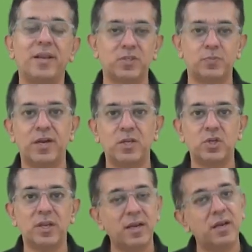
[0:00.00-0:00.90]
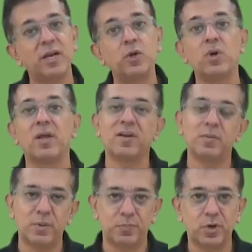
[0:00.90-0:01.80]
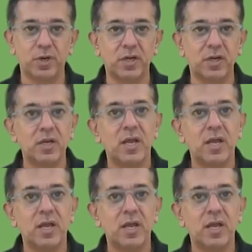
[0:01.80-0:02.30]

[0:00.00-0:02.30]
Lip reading: expenditure in trying to develop the product.